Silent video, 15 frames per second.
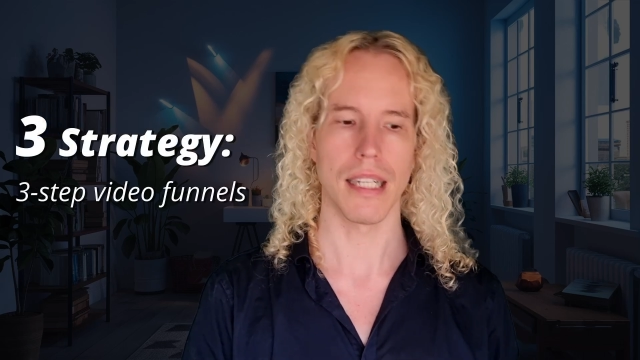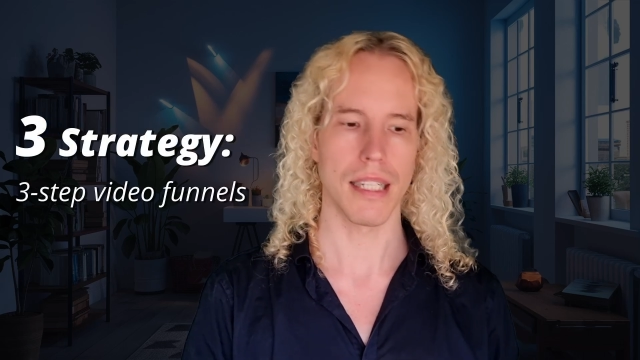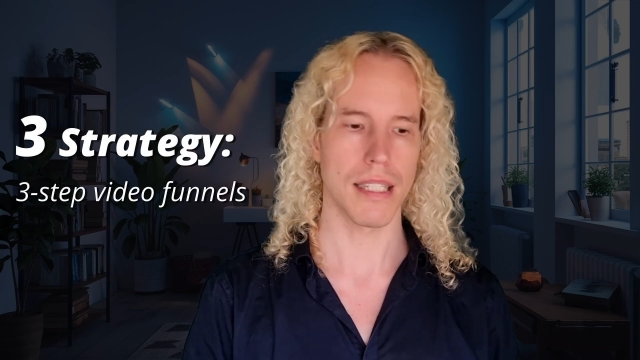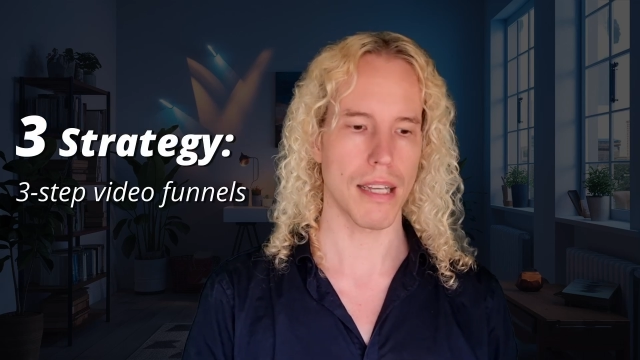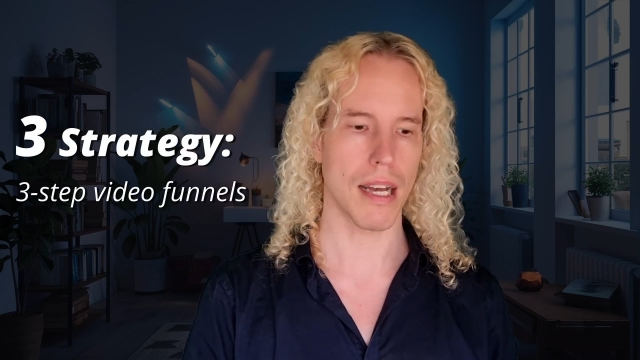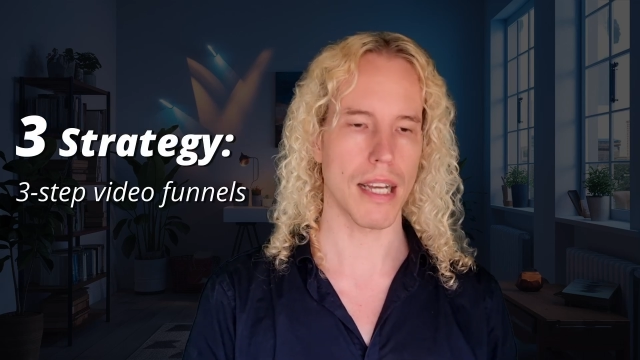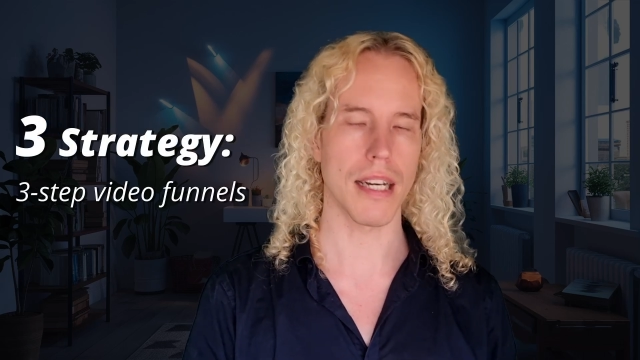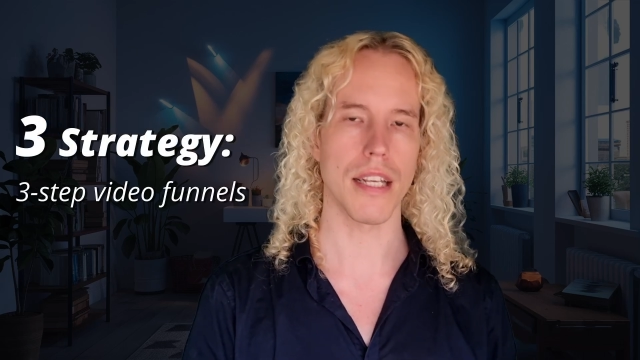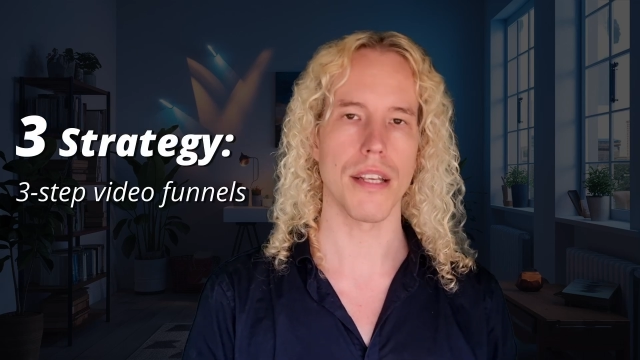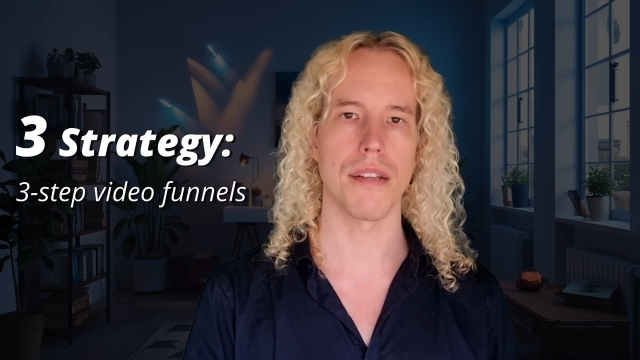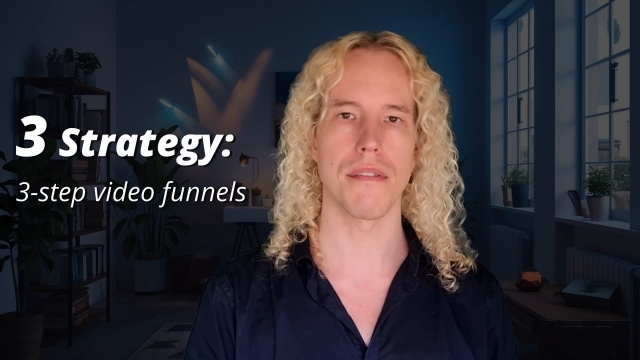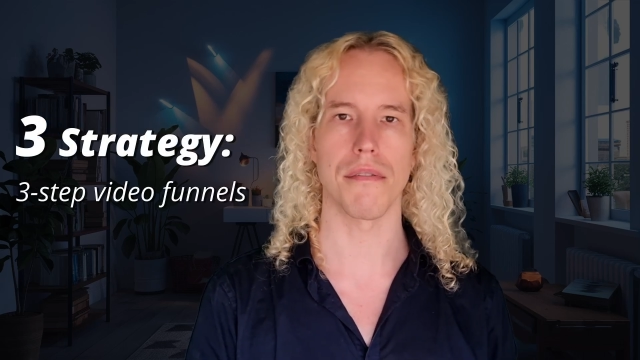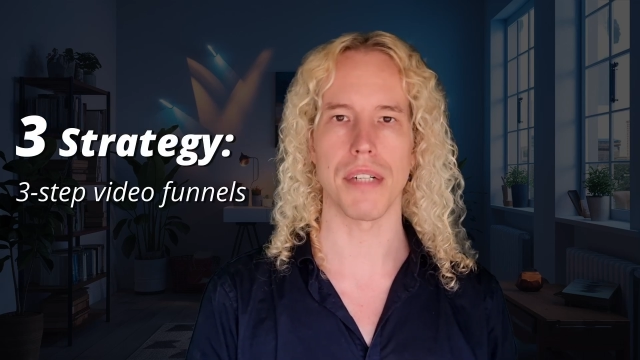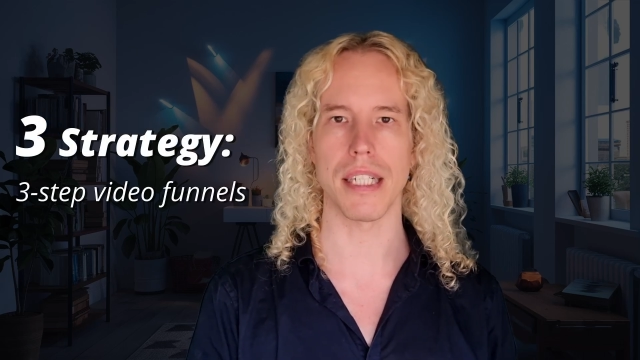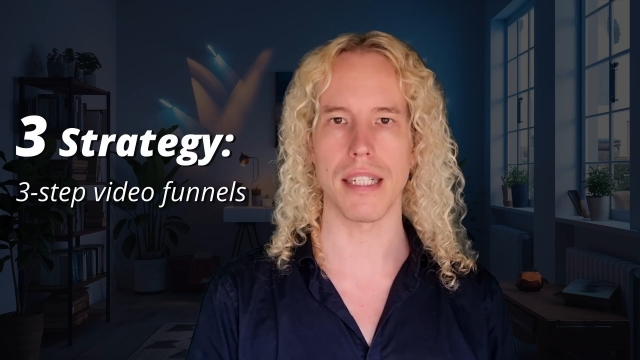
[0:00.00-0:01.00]
tiny
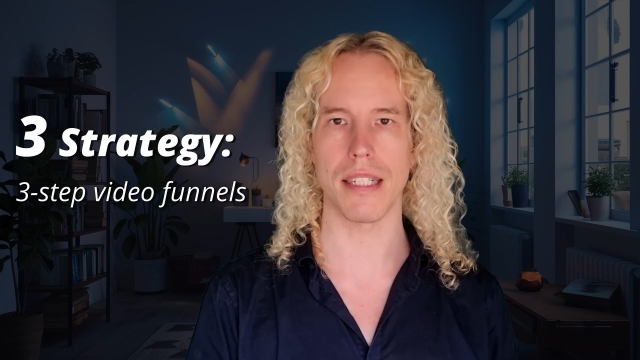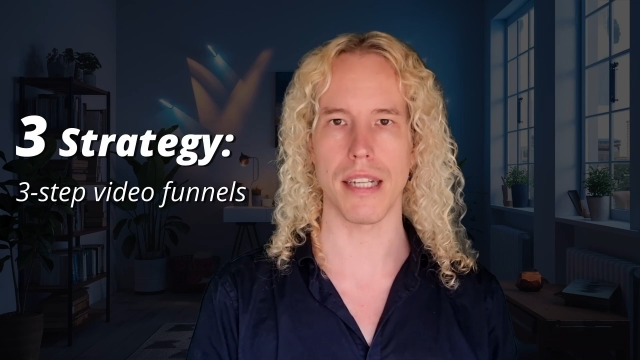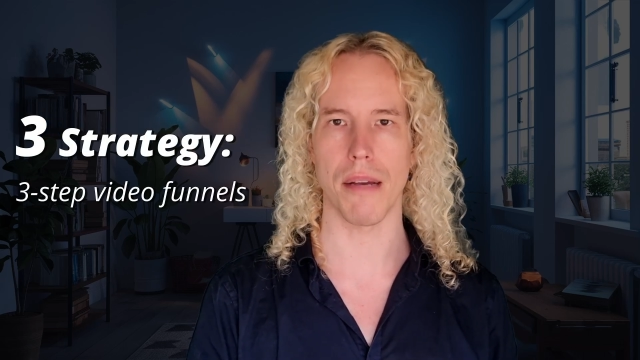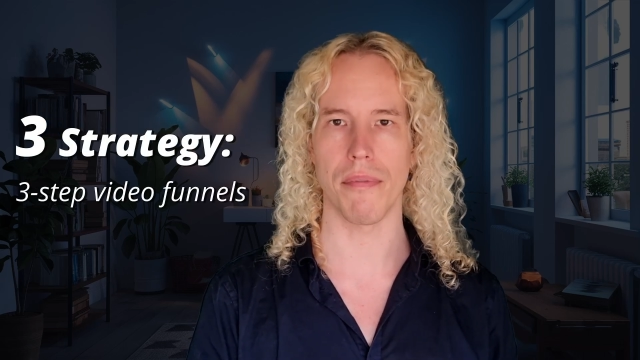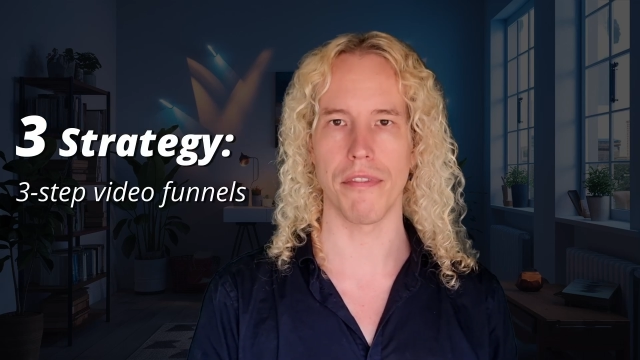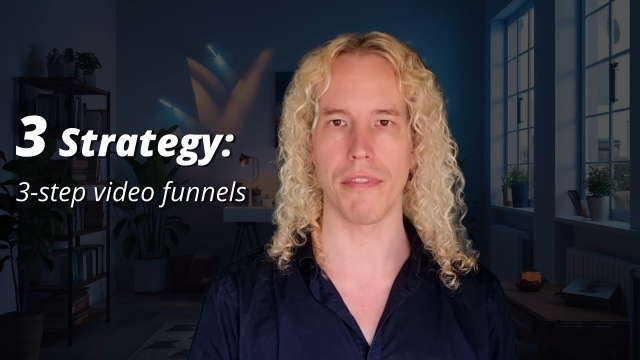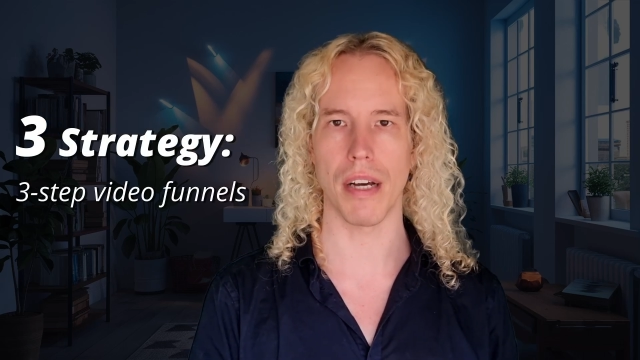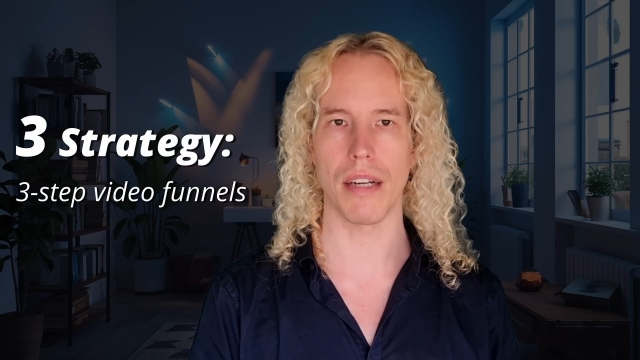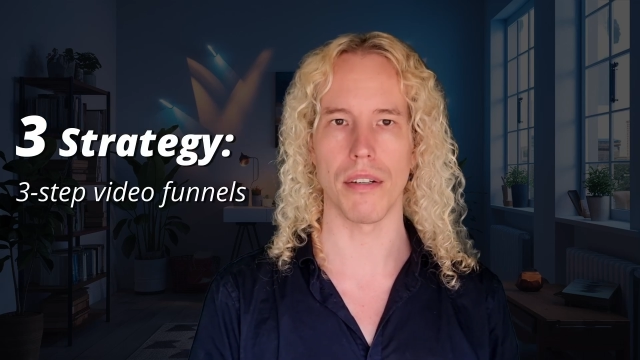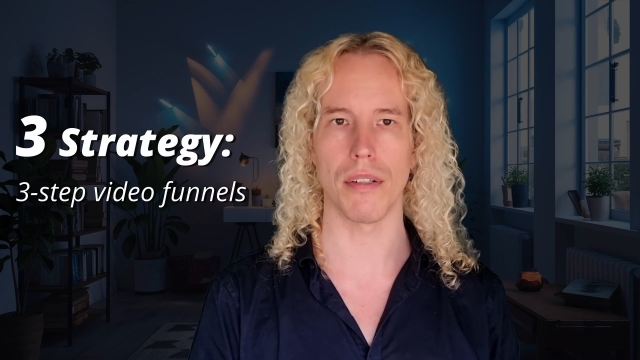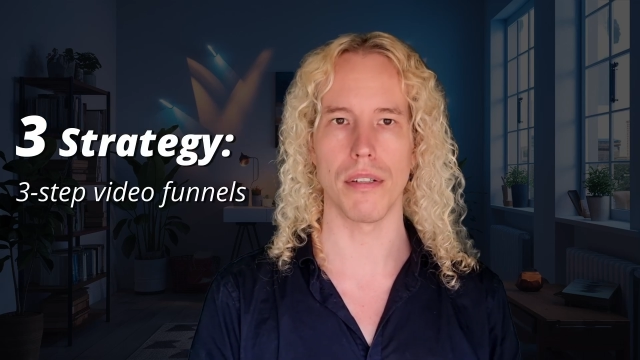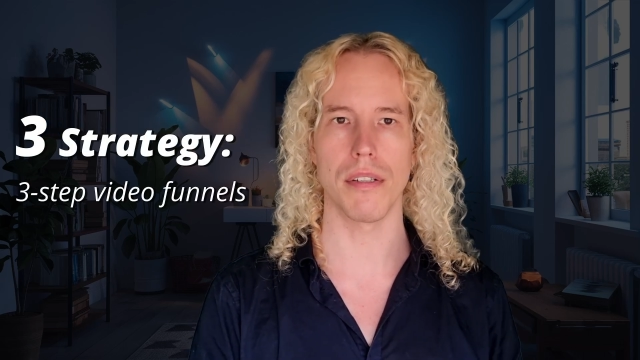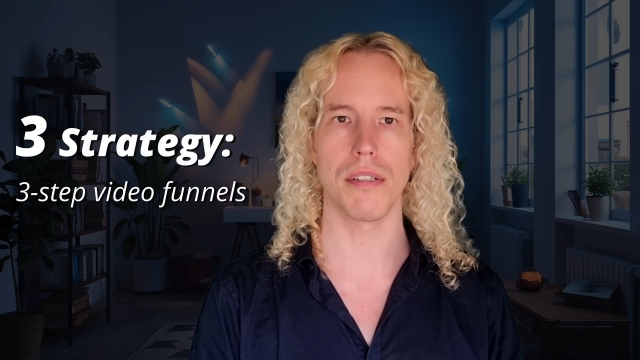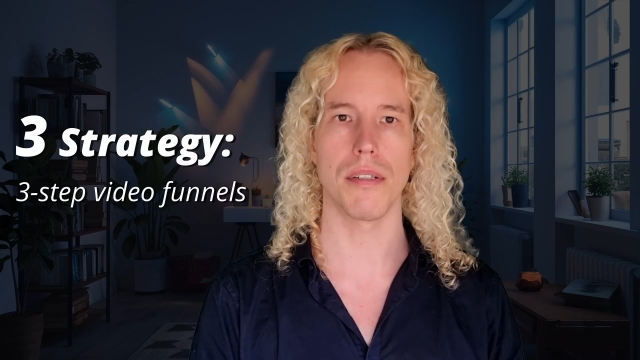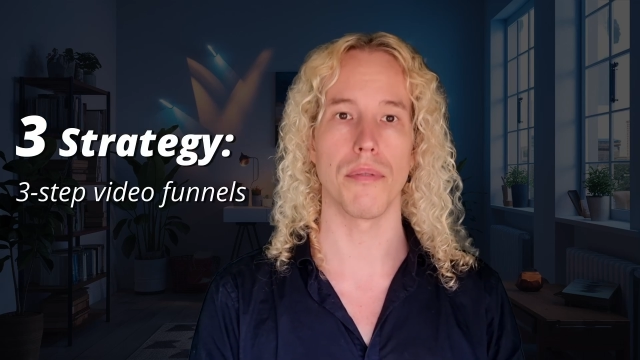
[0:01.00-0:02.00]
3-step
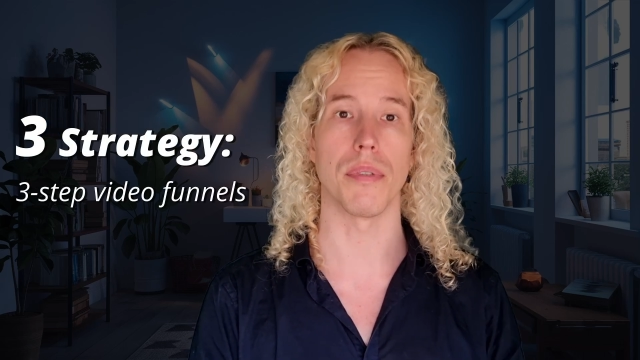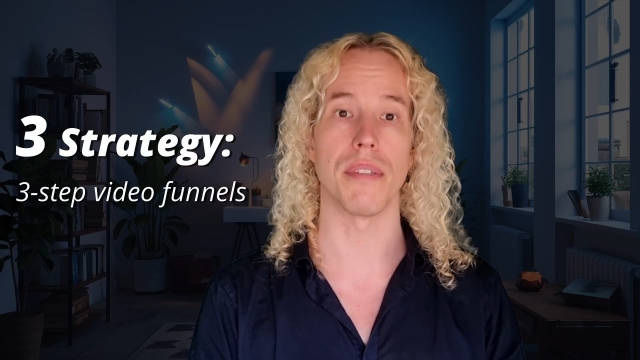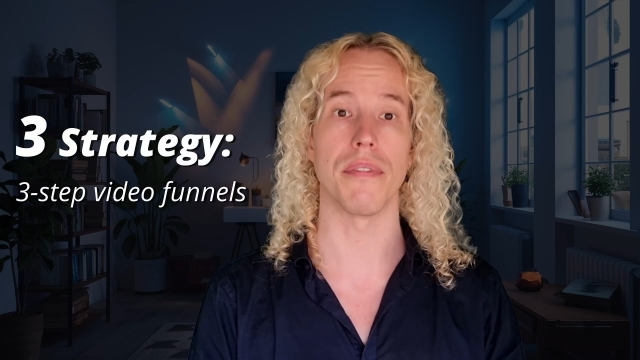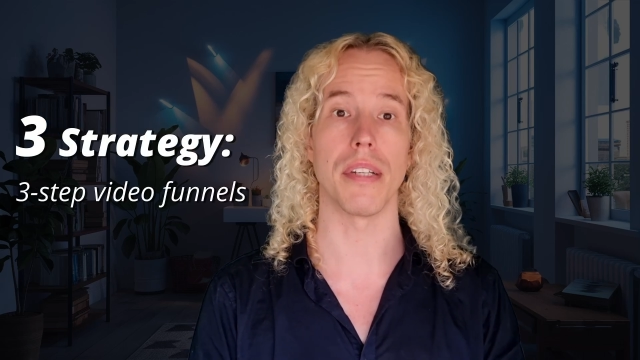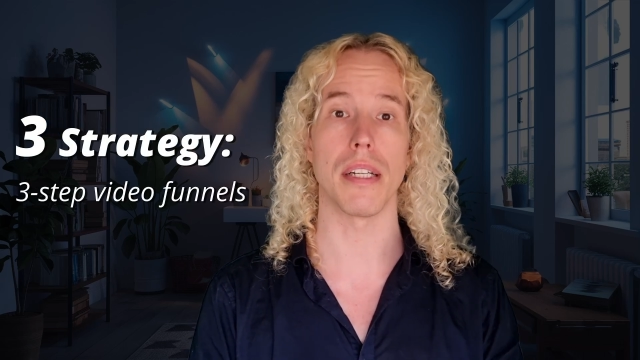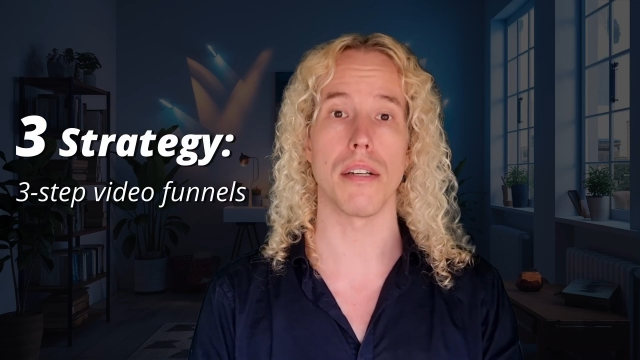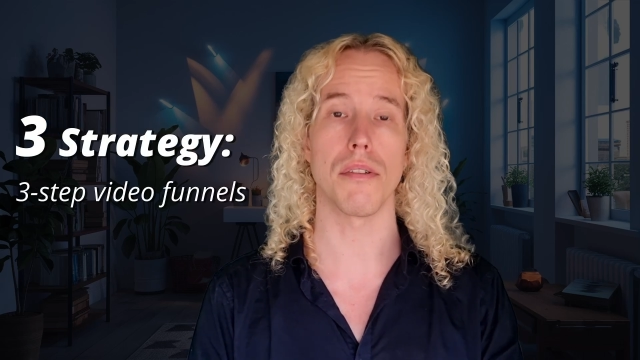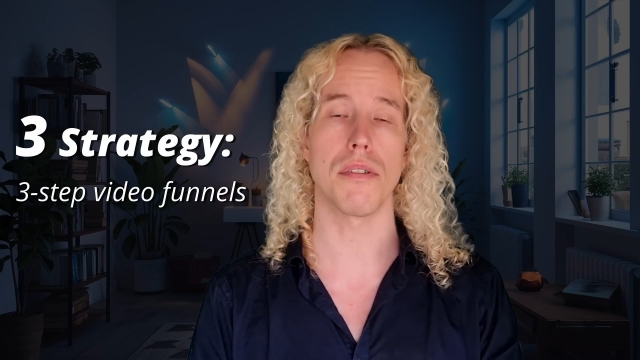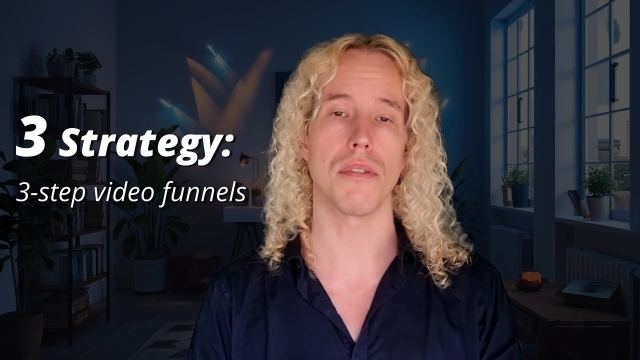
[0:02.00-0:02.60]
funnels with videos